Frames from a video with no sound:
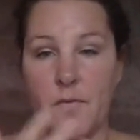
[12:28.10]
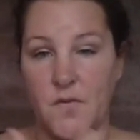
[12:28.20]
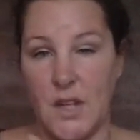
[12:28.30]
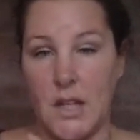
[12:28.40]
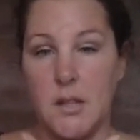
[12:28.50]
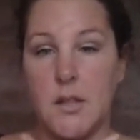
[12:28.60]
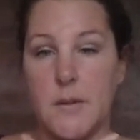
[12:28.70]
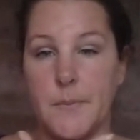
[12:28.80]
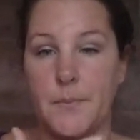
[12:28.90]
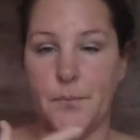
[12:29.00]
face
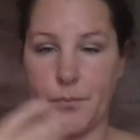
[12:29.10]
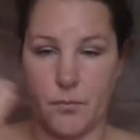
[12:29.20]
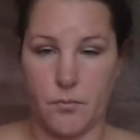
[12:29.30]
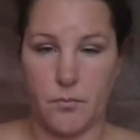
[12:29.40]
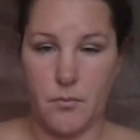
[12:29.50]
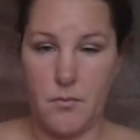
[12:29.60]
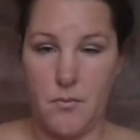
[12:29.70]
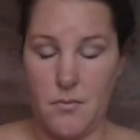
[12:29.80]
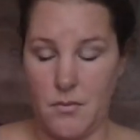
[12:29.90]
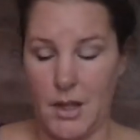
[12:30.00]

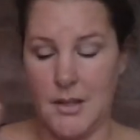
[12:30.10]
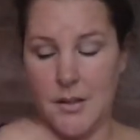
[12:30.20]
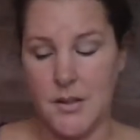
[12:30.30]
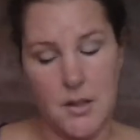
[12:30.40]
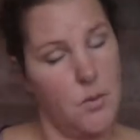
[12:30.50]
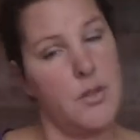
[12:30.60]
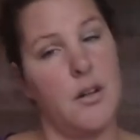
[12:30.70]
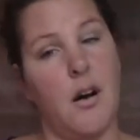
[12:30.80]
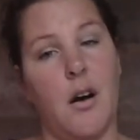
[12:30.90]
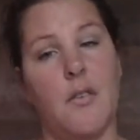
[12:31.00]
is so
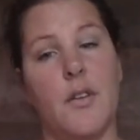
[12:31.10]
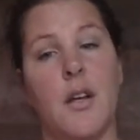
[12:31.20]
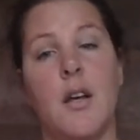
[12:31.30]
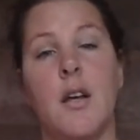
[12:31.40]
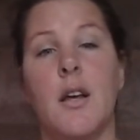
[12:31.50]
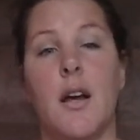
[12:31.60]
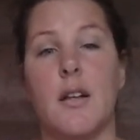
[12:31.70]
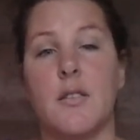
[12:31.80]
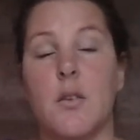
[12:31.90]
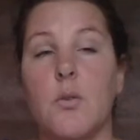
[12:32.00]
soft
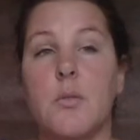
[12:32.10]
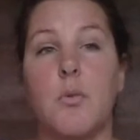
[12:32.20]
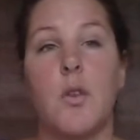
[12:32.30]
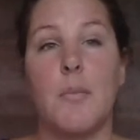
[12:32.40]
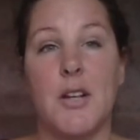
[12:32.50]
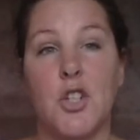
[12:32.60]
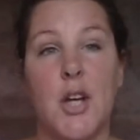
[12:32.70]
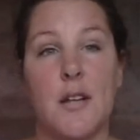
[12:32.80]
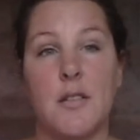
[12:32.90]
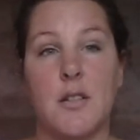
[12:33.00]
and so smooth, in my
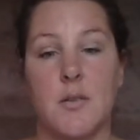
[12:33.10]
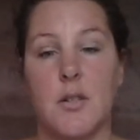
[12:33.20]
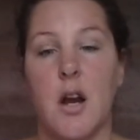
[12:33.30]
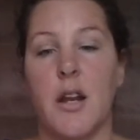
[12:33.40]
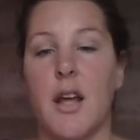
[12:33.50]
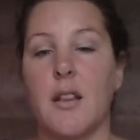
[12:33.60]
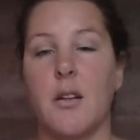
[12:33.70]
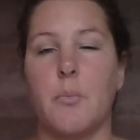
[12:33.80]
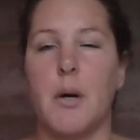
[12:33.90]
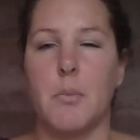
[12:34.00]
chest, because I'm starting to get
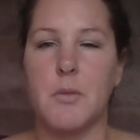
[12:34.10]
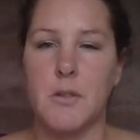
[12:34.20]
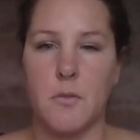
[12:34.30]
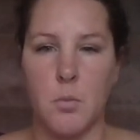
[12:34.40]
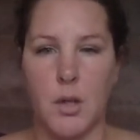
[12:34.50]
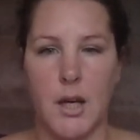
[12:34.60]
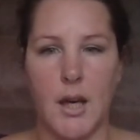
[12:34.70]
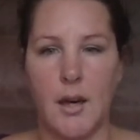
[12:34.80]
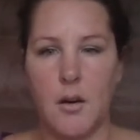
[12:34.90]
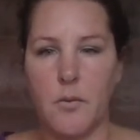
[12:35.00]
little bumps from
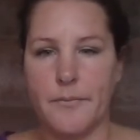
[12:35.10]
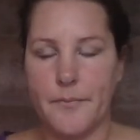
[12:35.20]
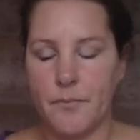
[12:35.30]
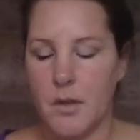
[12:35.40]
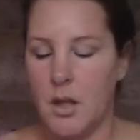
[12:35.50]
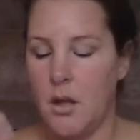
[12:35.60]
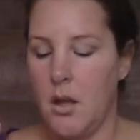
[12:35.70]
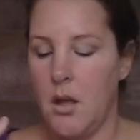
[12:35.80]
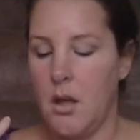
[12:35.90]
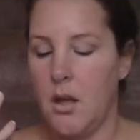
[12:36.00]
working out.
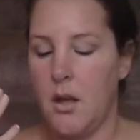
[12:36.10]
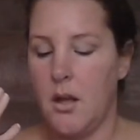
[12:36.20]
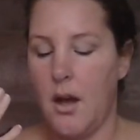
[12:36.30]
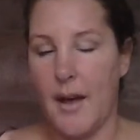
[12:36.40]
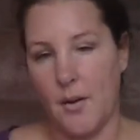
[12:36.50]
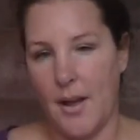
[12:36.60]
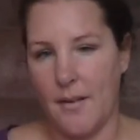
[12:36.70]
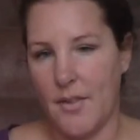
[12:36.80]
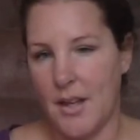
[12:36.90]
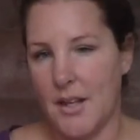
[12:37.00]
I don't have that